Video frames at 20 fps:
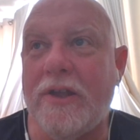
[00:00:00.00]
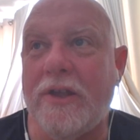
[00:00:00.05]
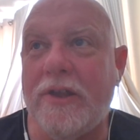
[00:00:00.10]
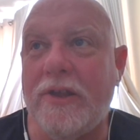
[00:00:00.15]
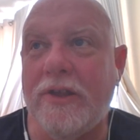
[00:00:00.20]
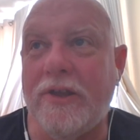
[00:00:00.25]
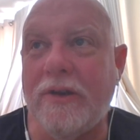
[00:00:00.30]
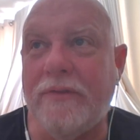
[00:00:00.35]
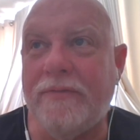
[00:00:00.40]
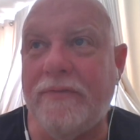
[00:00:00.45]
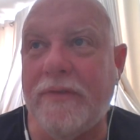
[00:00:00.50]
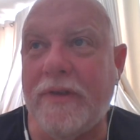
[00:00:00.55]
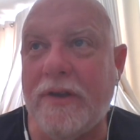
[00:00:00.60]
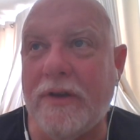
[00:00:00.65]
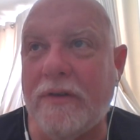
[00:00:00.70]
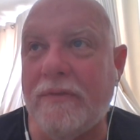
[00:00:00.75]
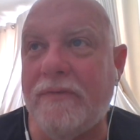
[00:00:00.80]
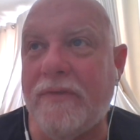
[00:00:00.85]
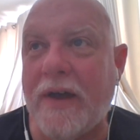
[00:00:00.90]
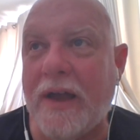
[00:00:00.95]
You have you
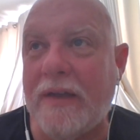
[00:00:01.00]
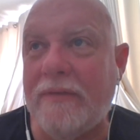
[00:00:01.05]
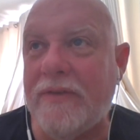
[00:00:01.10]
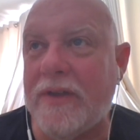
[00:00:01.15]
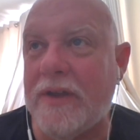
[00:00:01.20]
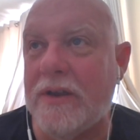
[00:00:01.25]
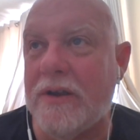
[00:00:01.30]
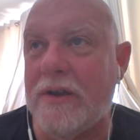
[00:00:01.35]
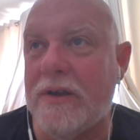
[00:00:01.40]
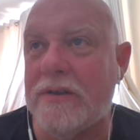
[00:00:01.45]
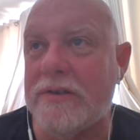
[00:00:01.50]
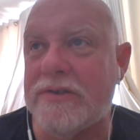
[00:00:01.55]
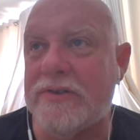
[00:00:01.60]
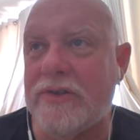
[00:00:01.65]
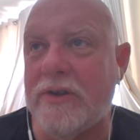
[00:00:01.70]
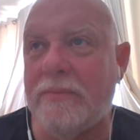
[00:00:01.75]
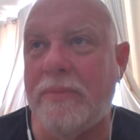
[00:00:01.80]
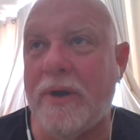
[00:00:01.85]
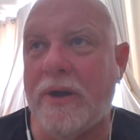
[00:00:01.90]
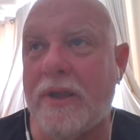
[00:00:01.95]
have five years.
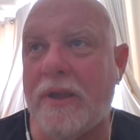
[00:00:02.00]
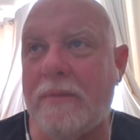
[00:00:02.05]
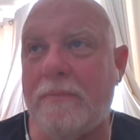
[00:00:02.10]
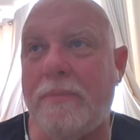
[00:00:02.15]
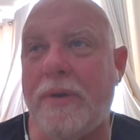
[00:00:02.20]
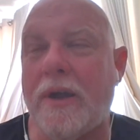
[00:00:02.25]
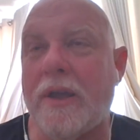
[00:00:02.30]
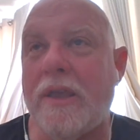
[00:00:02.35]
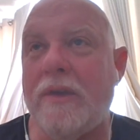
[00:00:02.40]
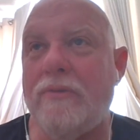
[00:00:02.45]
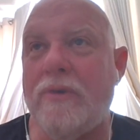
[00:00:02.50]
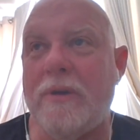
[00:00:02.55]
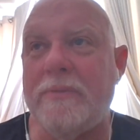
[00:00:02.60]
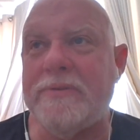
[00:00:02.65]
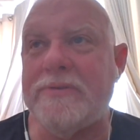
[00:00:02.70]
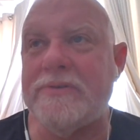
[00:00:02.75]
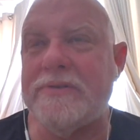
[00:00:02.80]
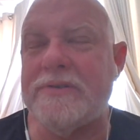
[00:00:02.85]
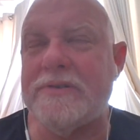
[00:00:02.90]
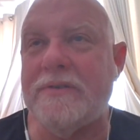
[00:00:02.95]
They're buggy, buggy
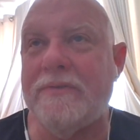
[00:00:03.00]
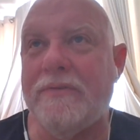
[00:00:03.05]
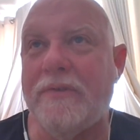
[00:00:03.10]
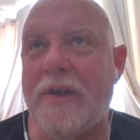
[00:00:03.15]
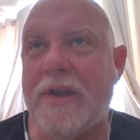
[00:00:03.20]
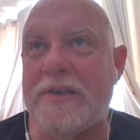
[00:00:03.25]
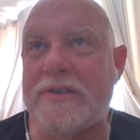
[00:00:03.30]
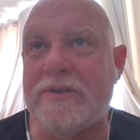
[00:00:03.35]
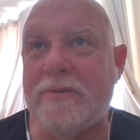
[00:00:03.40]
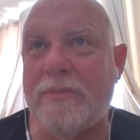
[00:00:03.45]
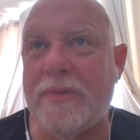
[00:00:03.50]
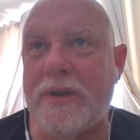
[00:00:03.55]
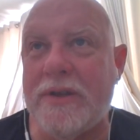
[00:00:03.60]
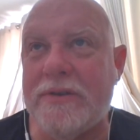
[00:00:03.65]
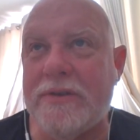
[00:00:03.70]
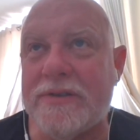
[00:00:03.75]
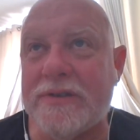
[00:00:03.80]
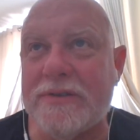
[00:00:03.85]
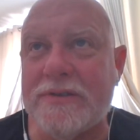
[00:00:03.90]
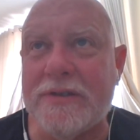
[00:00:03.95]
whips was the phrase everybody
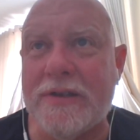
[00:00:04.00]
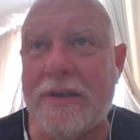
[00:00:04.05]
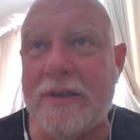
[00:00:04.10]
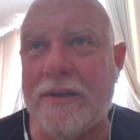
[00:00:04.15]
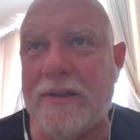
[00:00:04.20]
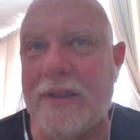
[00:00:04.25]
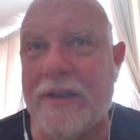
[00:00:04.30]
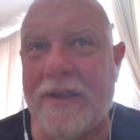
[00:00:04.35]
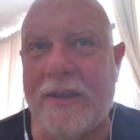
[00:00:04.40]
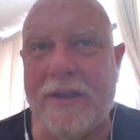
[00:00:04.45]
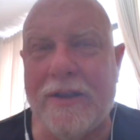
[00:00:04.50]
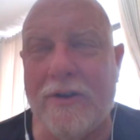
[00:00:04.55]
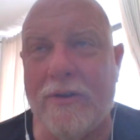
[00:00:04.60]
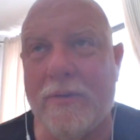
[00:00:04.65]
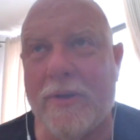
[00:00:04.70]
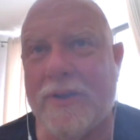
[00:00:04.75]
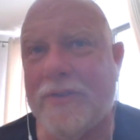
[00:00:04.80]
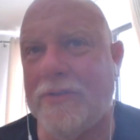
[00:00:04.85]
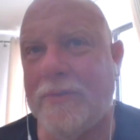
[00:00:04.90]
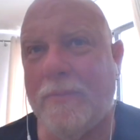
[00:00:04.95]
used to say, like you know,
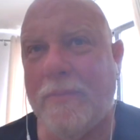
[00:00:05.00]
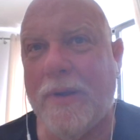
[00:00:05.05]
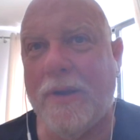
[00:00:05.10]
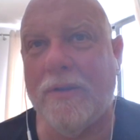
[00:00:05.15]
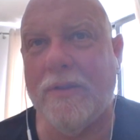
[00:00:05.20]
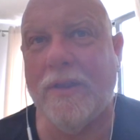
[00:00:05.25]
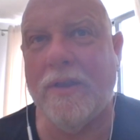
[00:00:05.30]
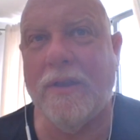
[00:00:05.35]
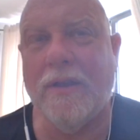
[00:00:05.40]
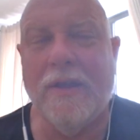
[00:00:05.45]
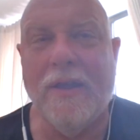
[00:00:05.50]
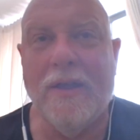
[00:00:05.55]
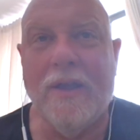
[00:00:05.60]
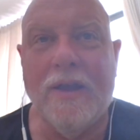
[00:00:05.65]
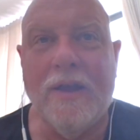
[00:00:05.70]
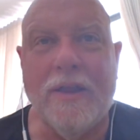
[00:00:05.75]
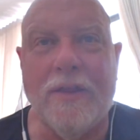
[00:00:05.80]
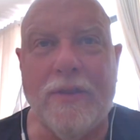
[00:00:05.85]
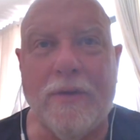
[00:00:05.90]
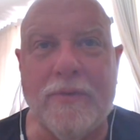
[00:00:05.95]
because apparently
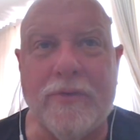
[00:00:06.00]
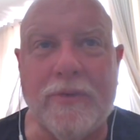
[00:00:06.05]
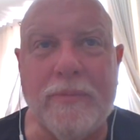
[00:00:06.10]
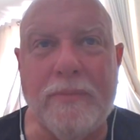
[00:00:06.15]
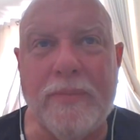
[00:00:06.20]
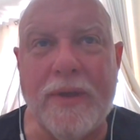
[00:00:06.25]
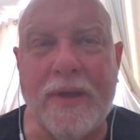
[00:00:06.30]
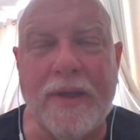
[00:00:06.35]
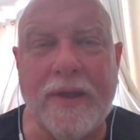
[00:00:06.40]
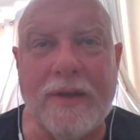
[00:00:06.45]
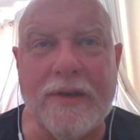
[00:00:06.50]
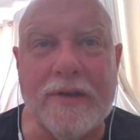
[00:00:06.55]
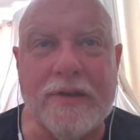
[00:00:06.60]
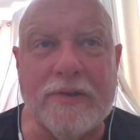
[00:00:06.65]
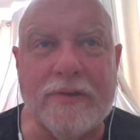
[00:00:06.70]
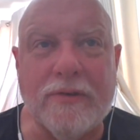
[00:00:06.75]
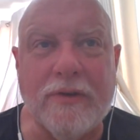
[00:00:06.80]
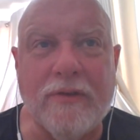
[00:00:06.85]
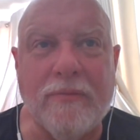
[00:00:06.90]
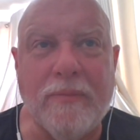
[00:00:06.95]
there was a big
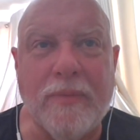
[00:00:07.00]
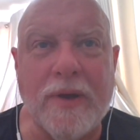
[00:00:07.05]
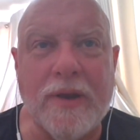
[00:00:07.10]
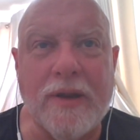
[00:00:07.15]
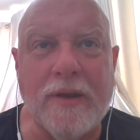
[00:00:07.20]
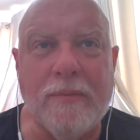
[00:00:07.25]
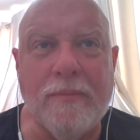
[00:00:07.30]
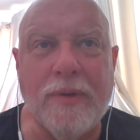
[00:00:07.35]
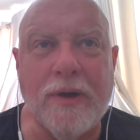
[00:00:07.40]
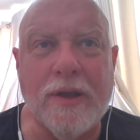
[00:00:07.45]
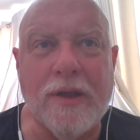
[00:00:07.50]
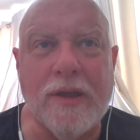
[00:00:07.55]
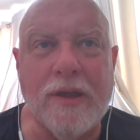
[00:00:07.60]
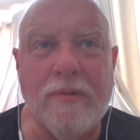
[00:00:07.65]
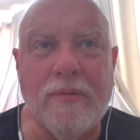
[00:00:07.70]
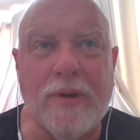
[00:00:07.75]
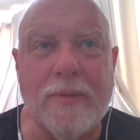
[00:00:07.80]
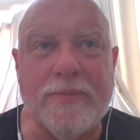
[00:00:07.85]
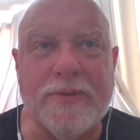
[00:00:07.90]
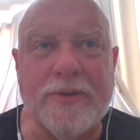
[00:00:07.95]
industry of buggy, buggy
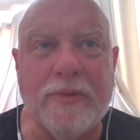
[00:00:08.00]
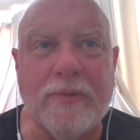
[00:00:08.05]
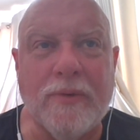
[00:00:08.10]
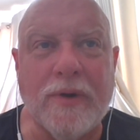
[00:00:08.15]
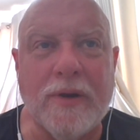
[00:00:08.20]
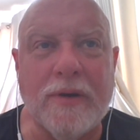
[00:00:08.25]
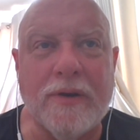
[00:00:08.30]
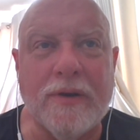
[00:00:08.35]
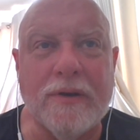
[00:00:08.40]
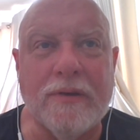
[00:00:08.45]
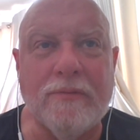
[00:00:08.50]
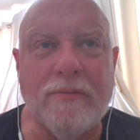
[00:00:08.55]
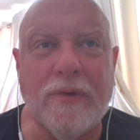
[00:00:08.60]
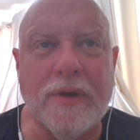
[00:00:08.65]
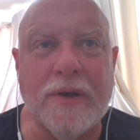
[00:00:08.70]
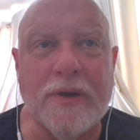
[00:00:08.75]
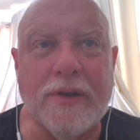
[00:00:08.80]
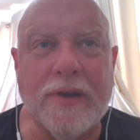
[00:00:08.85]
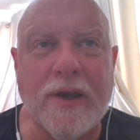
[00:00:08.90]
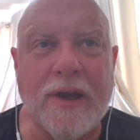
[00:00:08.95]
whips at one
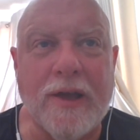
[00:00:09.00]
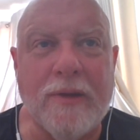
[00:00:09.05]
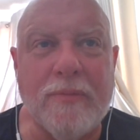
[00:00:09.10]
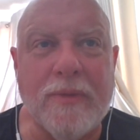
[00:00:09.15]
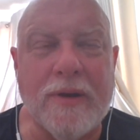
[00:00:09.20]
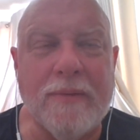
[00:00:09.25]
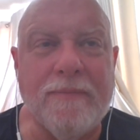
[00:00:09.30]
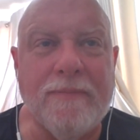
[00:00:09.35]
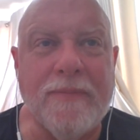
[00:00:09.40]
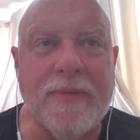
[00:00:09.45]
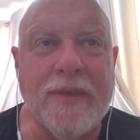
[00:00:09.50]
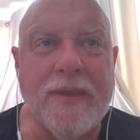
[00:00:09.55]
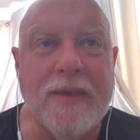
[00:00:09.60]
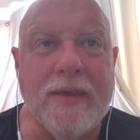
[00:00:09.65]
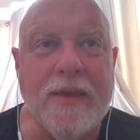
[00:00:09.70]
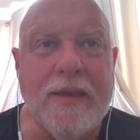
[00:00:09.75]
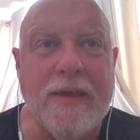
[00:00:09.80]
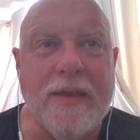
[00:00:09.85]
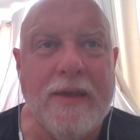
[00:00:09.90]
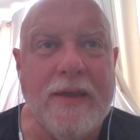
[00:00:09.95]
one time, and
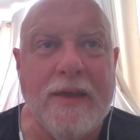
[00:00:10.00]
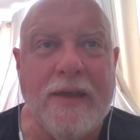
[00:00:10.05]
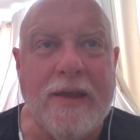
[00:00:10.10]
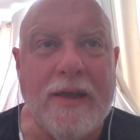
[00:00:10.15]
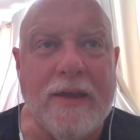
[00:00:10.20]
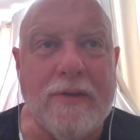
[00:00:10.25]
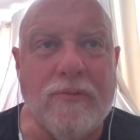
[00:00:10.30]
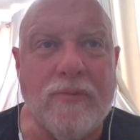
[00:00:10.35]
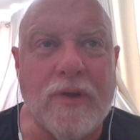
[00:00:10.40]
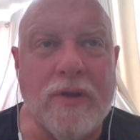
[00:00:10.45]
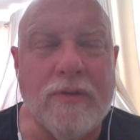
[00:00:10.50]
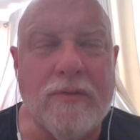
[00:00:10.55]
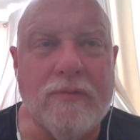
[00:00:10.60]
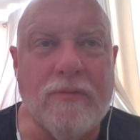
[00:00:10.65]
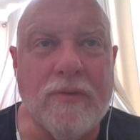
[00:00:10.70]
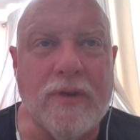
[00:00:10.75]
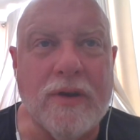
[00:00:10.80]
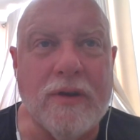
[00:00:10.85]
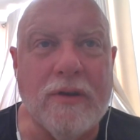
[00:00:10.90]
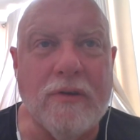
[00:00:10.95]
and when,
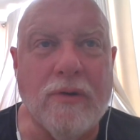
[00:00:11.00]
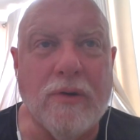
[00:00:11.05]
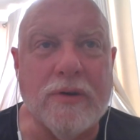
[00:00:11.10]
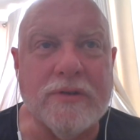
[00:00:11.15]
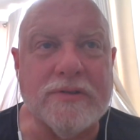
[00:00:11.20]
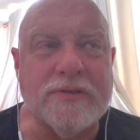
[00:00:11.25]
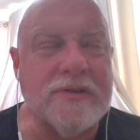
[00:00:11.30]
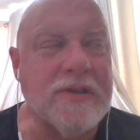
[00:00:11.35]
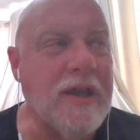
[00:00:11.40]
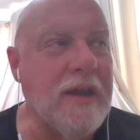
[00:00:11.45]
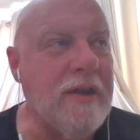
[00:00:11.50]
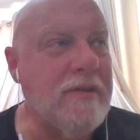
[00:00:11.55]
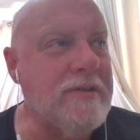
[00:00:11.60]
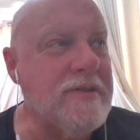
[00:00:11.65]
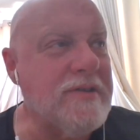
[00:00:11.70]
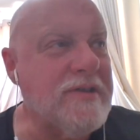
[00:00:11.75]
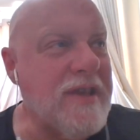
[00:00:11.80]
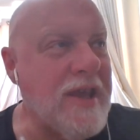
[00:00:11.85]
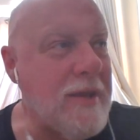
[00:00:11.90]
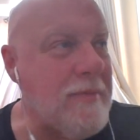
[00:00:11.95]
when horses'
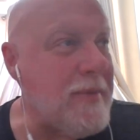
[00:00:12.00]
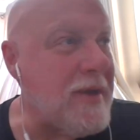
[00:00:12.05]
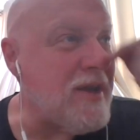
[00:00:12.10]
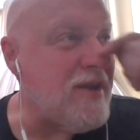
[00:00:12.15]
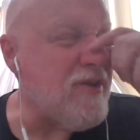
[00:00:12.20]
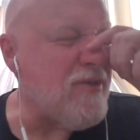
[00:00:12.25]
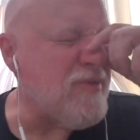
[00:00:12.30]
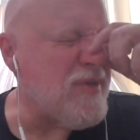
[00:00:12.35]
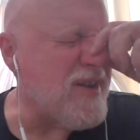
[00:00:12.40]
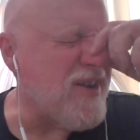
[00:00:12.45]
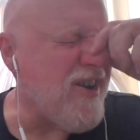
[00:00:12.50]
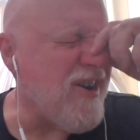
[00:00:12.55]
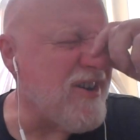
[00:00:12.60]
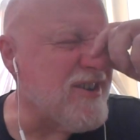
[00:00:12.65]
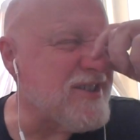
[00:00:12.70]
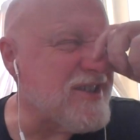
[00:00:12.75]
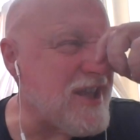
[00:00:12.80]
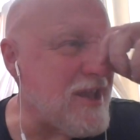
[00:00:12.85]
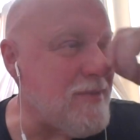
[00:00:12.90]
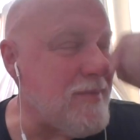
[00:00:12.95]
carriages came in or when
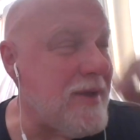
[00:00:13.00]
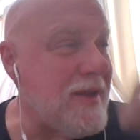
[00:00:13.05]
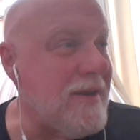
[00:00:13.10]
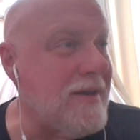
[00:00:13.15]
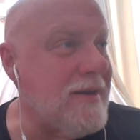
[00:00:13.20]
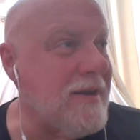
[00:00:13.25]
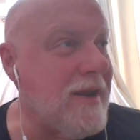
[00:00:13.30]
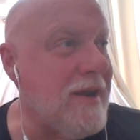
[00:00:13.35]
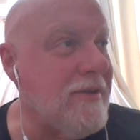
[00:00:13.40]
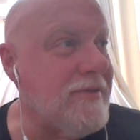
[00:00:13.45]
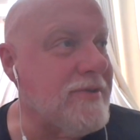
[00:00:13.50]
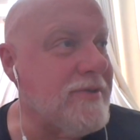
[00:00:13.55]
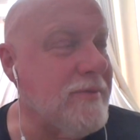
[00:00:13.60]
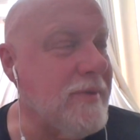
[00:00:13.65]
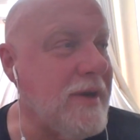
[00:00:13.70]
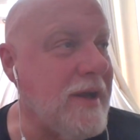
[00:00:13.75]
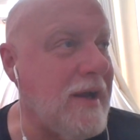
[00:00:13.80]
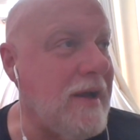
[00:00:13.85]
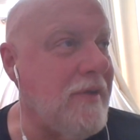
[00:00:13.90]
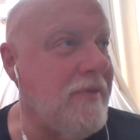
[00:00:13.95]
cars came in and carriages
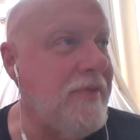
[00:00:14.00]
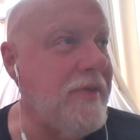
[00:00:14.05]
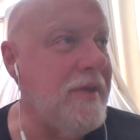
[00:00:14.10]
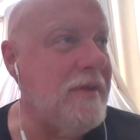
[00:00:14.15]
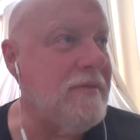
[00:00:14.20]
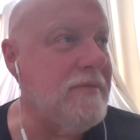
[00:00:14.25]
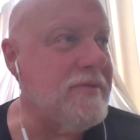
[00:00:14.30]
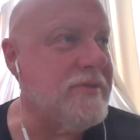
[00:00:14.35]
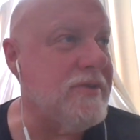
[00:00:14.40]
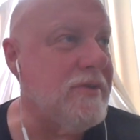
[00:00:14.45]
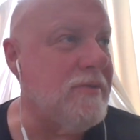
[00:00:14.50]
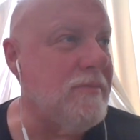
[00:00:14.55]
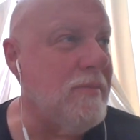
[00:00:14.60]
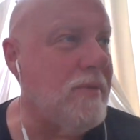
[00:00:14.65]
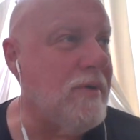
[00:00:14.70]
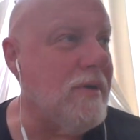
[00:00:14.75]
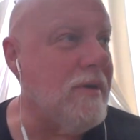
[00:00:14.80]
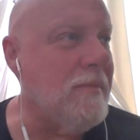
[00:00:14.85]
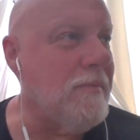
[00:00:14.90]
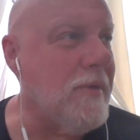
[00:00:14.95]
went out, there was no
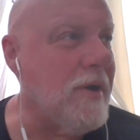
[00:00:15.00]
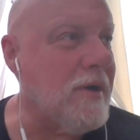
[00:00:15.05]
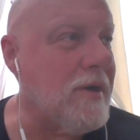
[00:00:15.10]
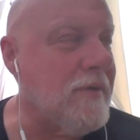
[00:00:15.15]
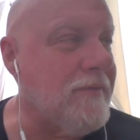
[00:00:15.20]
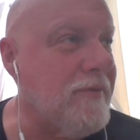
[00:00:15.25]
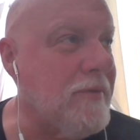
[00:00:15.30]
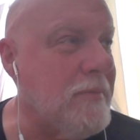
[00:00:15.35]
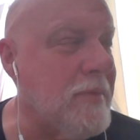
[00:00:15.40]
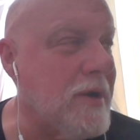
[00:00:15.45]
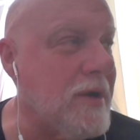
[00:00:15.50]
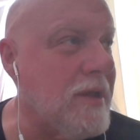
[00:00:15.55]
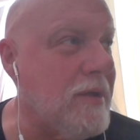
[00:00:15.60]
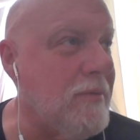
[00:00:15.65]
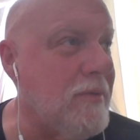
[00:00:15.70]
more market for buggy